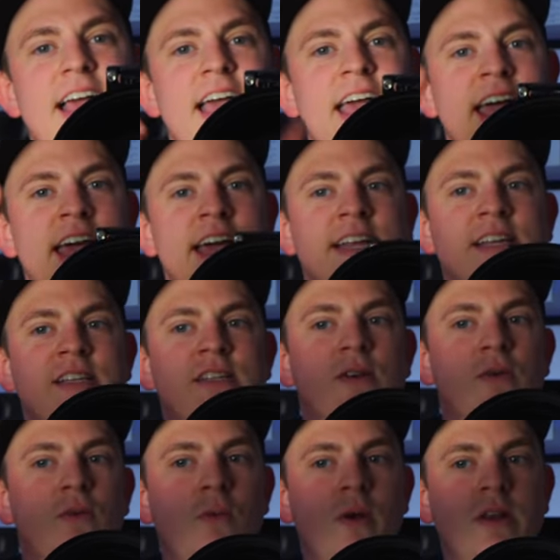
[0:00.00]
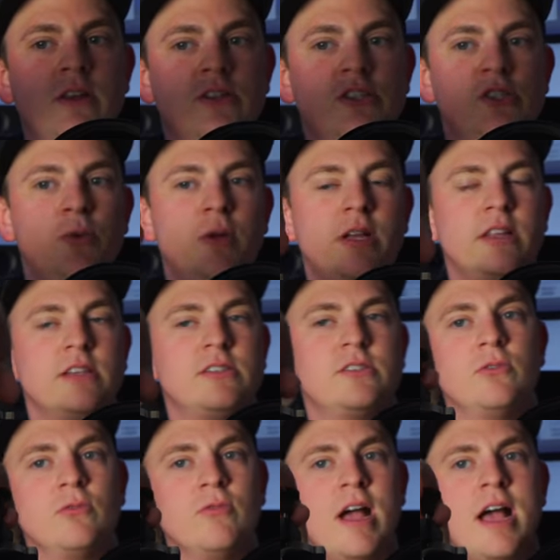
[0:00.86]
And when you swing
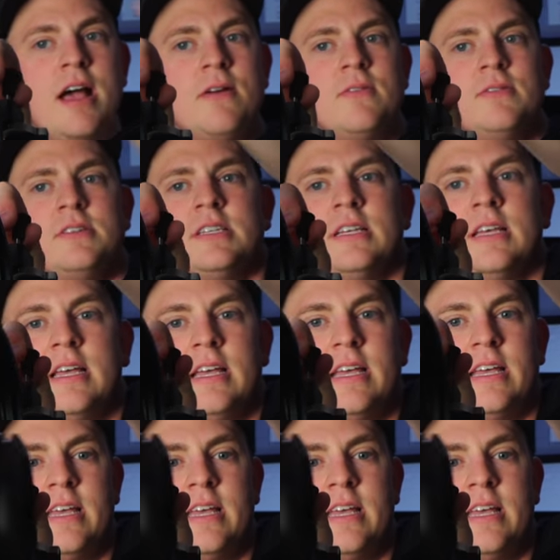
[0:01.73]
this around,